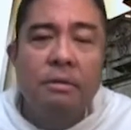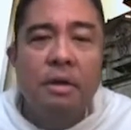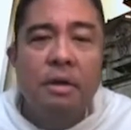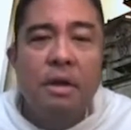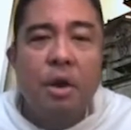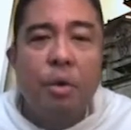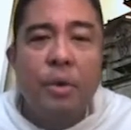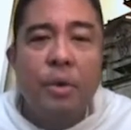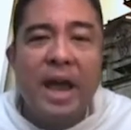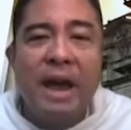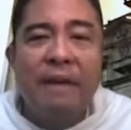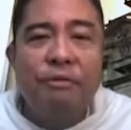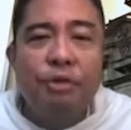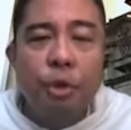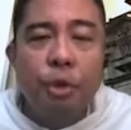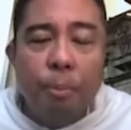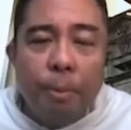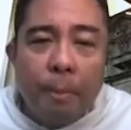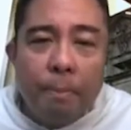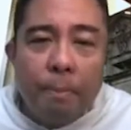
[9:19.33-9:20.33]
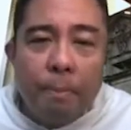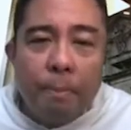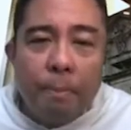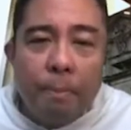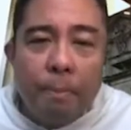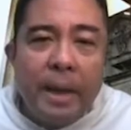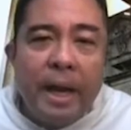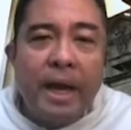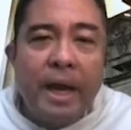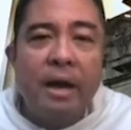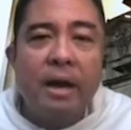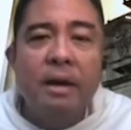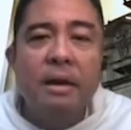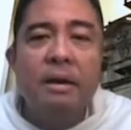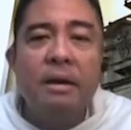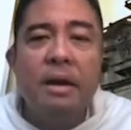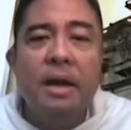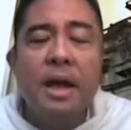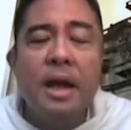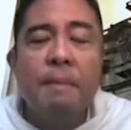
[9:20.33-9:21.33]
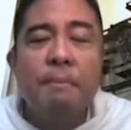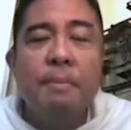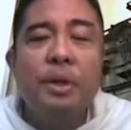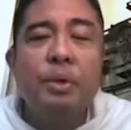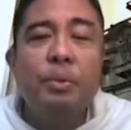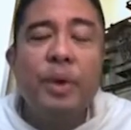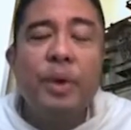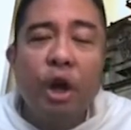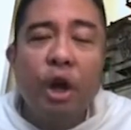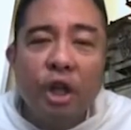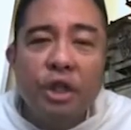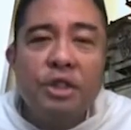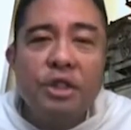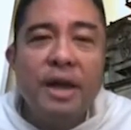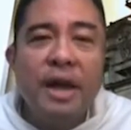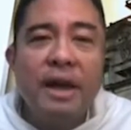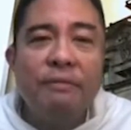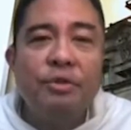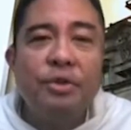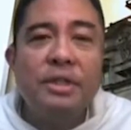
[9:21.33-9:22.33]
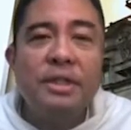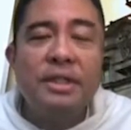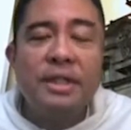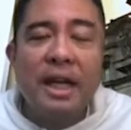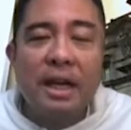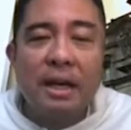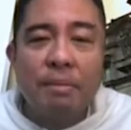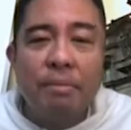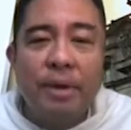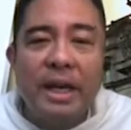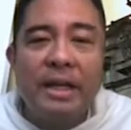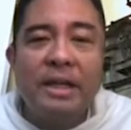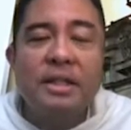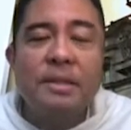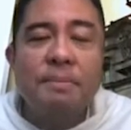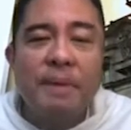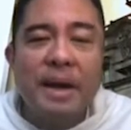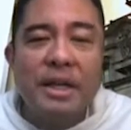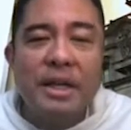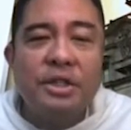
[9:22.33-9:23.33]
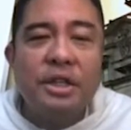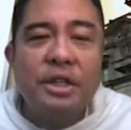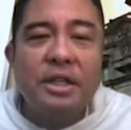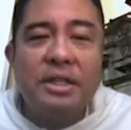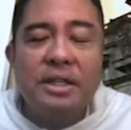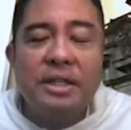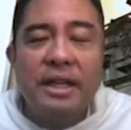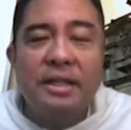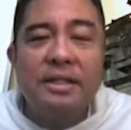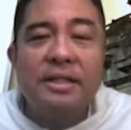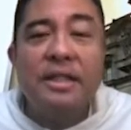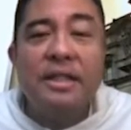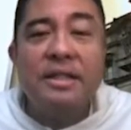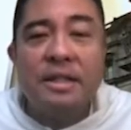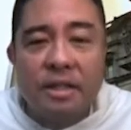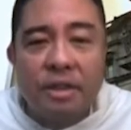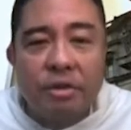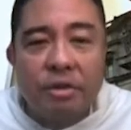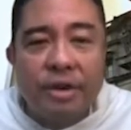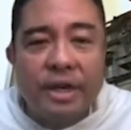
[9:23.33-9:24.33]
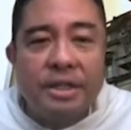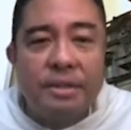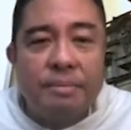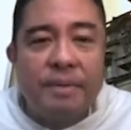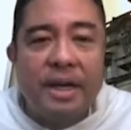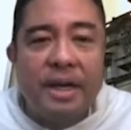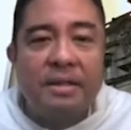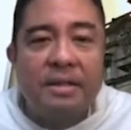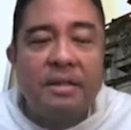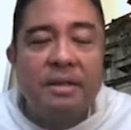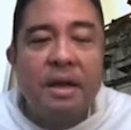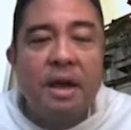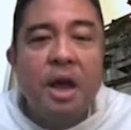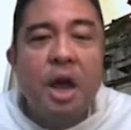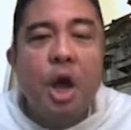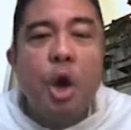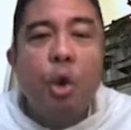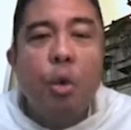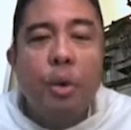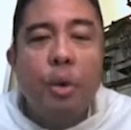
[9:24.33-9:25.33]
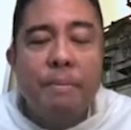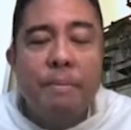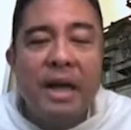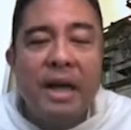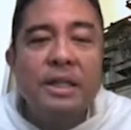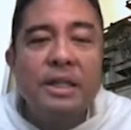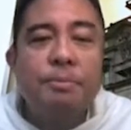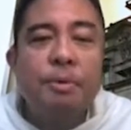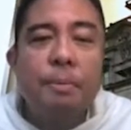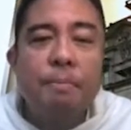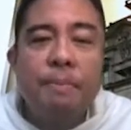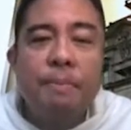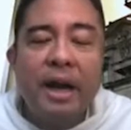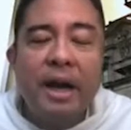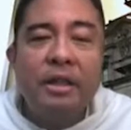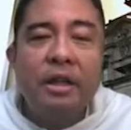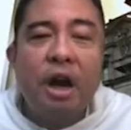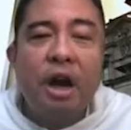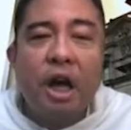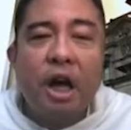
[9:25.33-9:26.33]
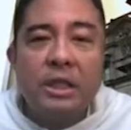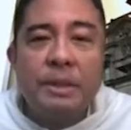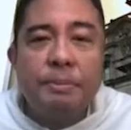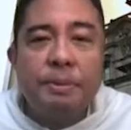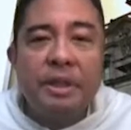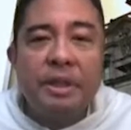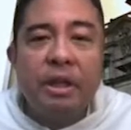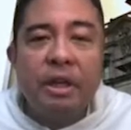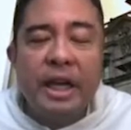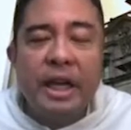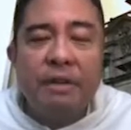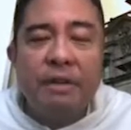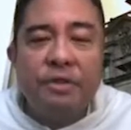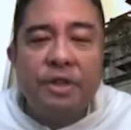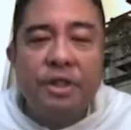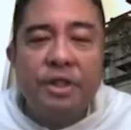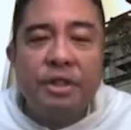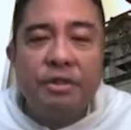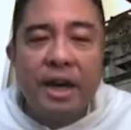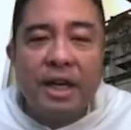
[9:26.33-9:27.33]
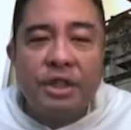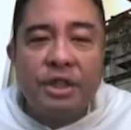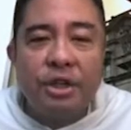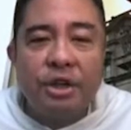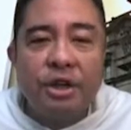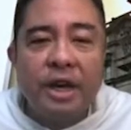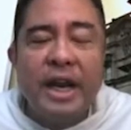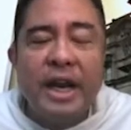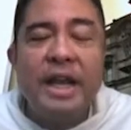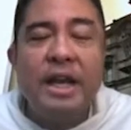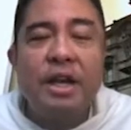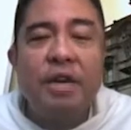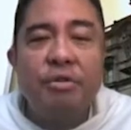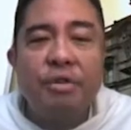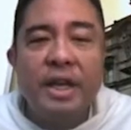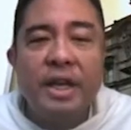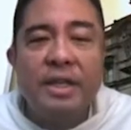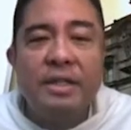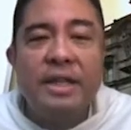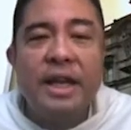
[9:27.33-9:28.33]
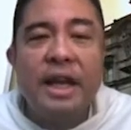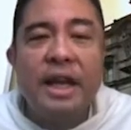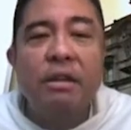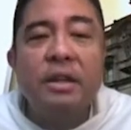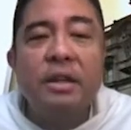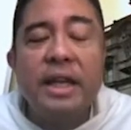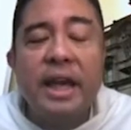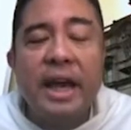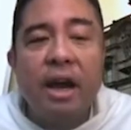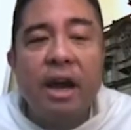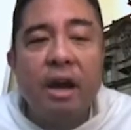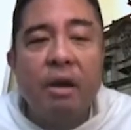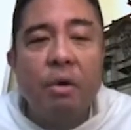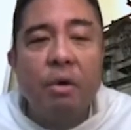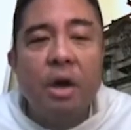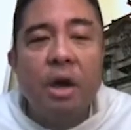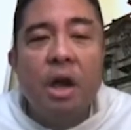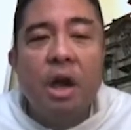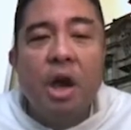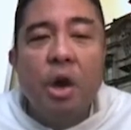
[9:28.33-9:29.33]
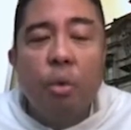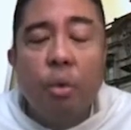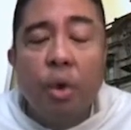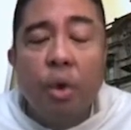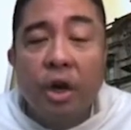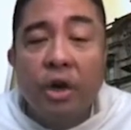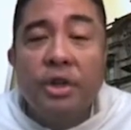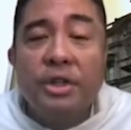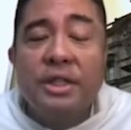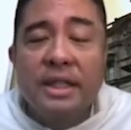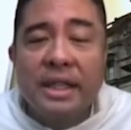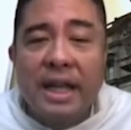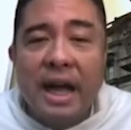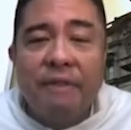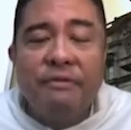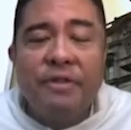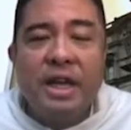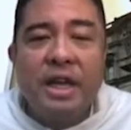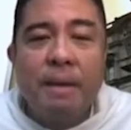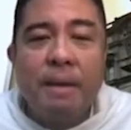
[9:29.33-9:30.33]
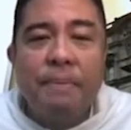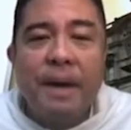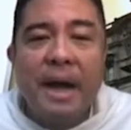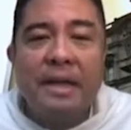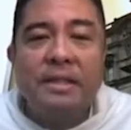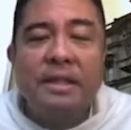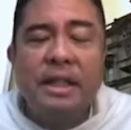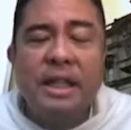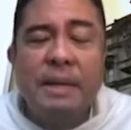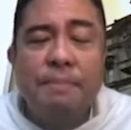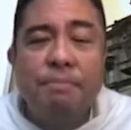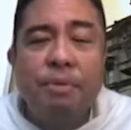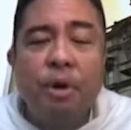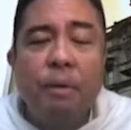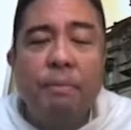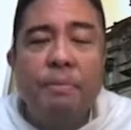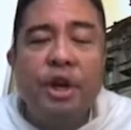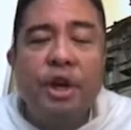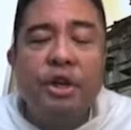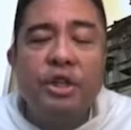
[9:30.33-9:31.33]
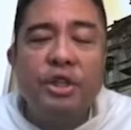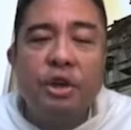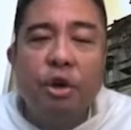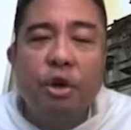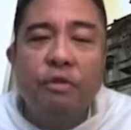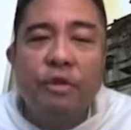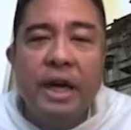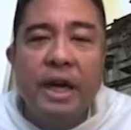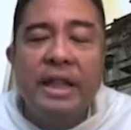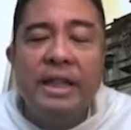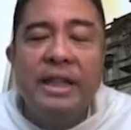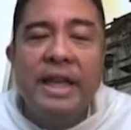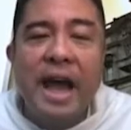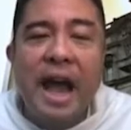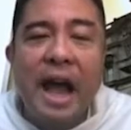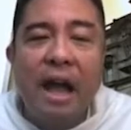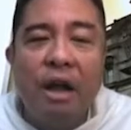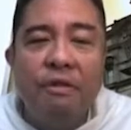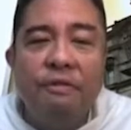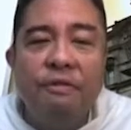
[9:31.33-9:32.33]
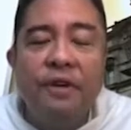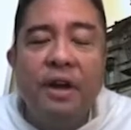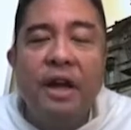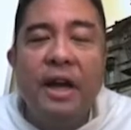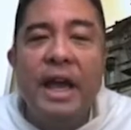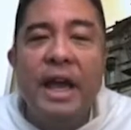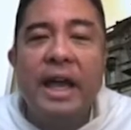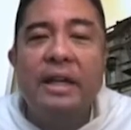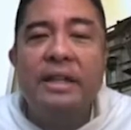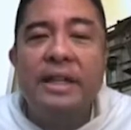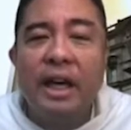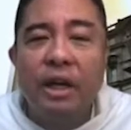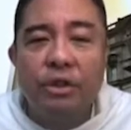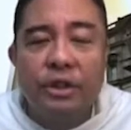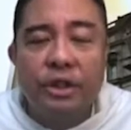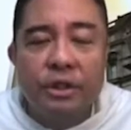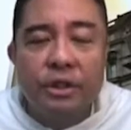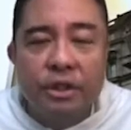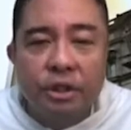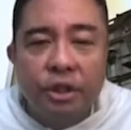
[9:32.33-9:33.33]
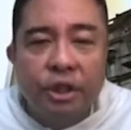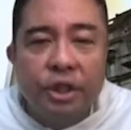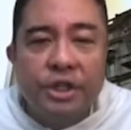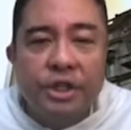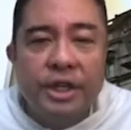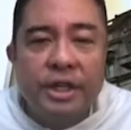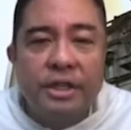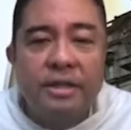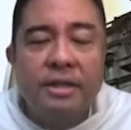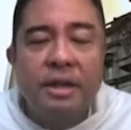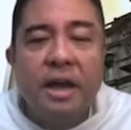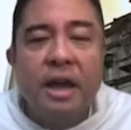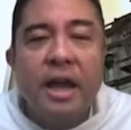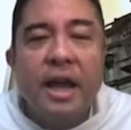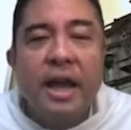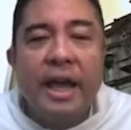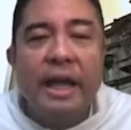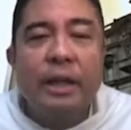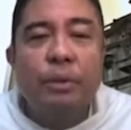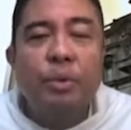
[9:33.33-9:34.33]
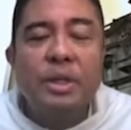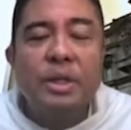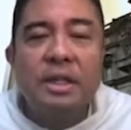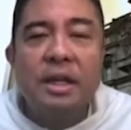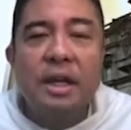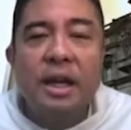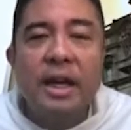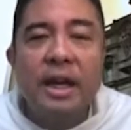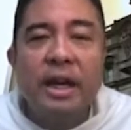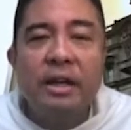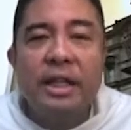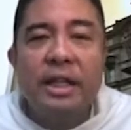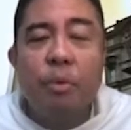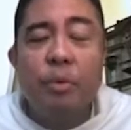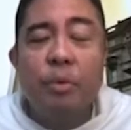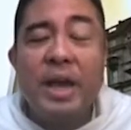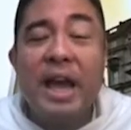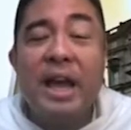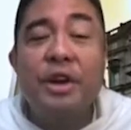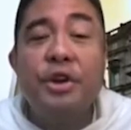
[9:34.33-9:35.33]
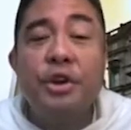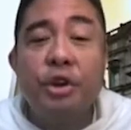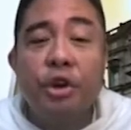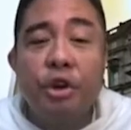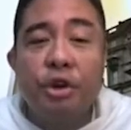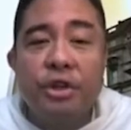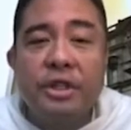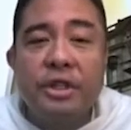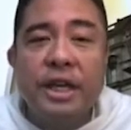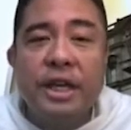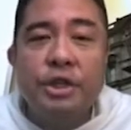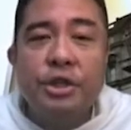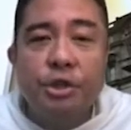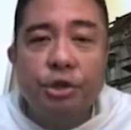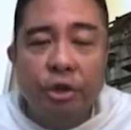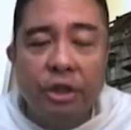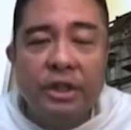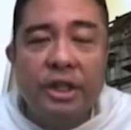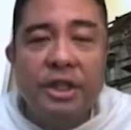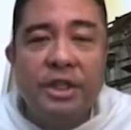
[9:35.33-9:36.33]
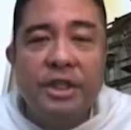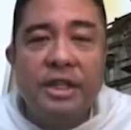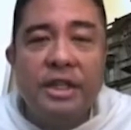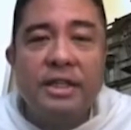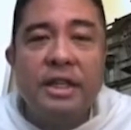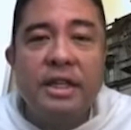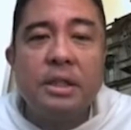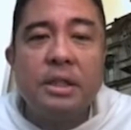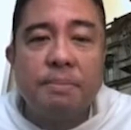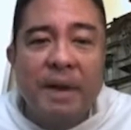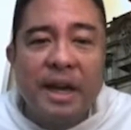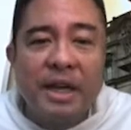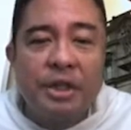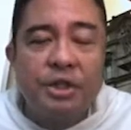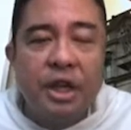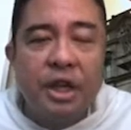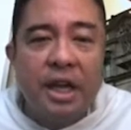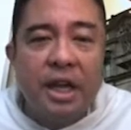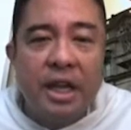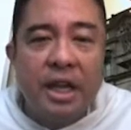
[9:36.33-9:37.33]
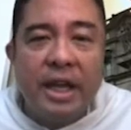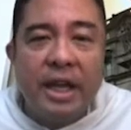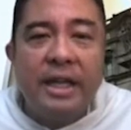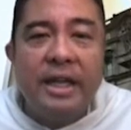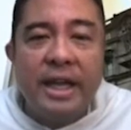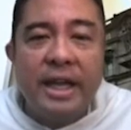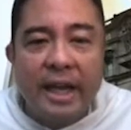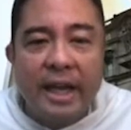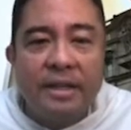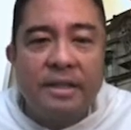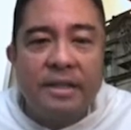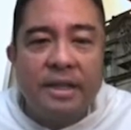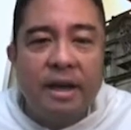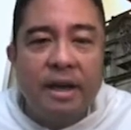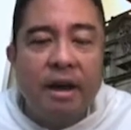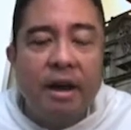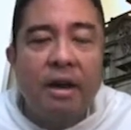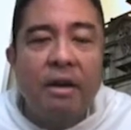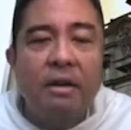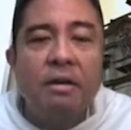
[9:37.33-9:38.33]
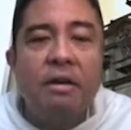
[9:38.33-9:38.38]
We have to prepare, but we also have to celebrate, especially since this is Christmas. We must prepare the hospital infrastructure and increase healthcare worker staffing capacity, because over in the Alpha and Delta surges, it was clear that we had nursing shortages, especially in the NCR.